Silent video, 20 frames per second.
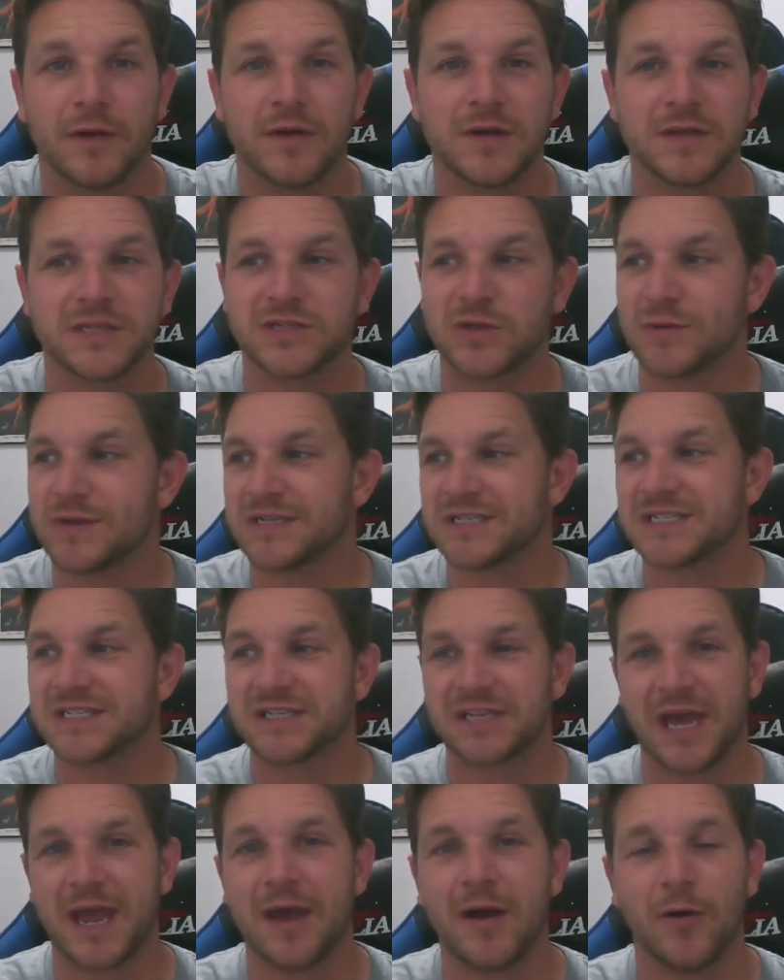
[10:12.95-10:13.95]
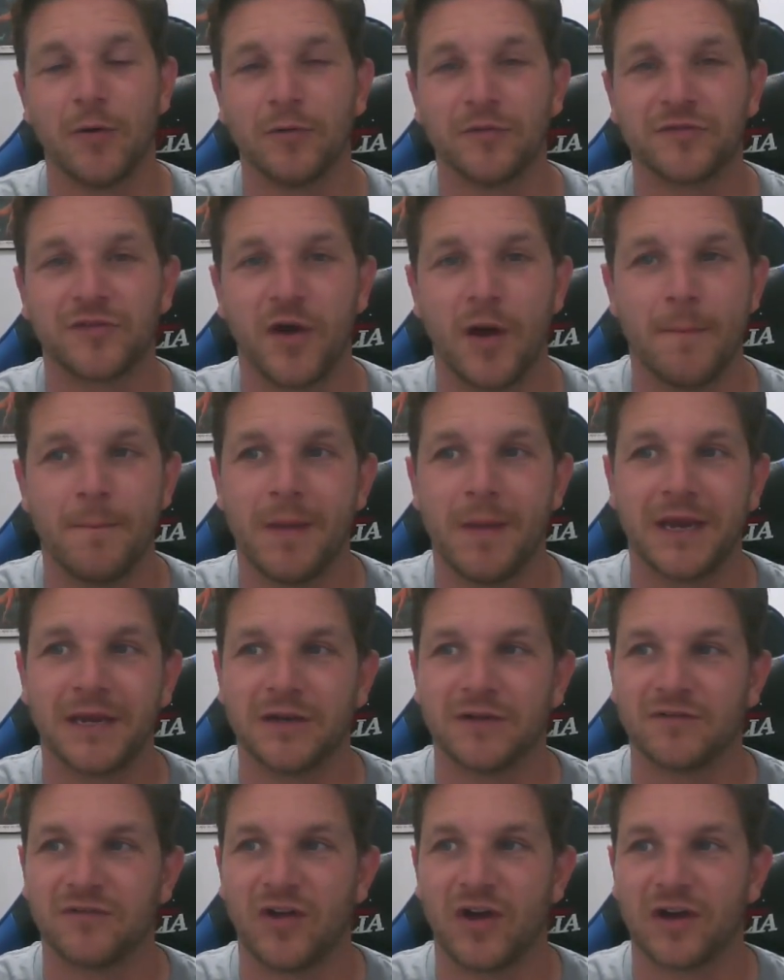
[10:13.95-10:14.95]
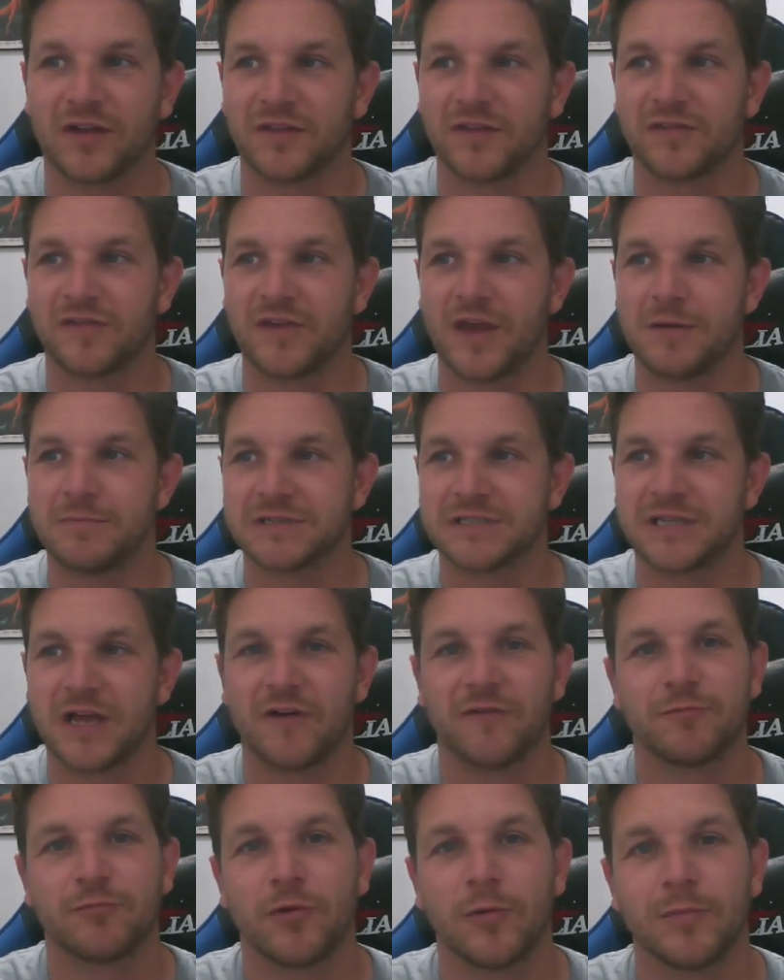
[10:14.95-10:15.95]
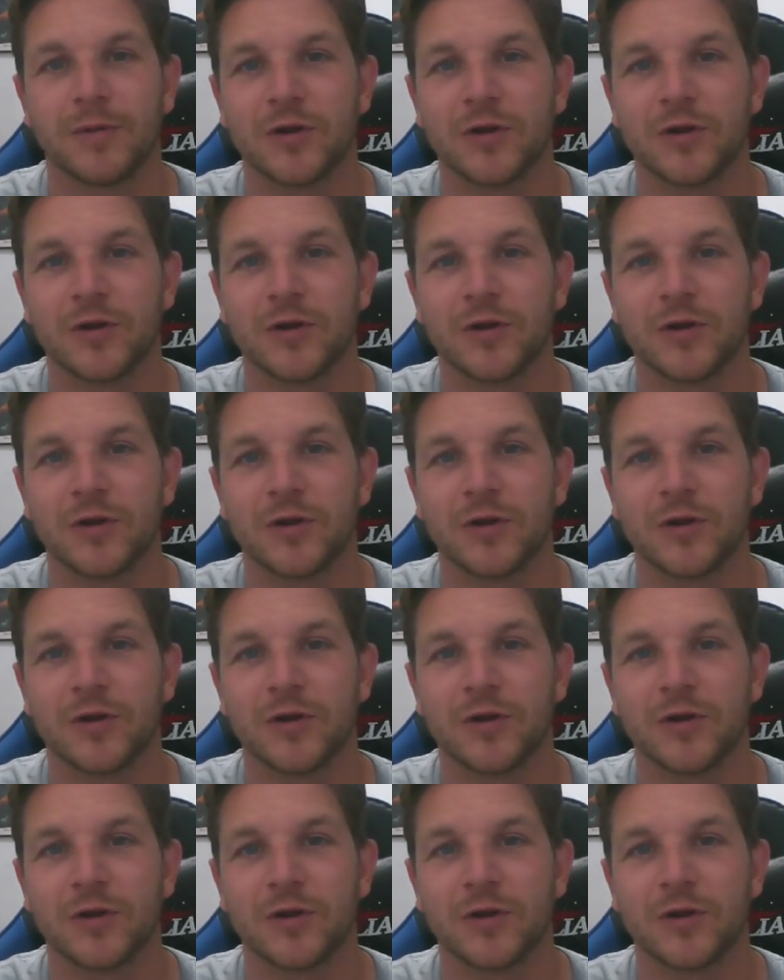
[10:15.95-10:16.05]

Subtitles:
So its scales are made of like the same stuff probably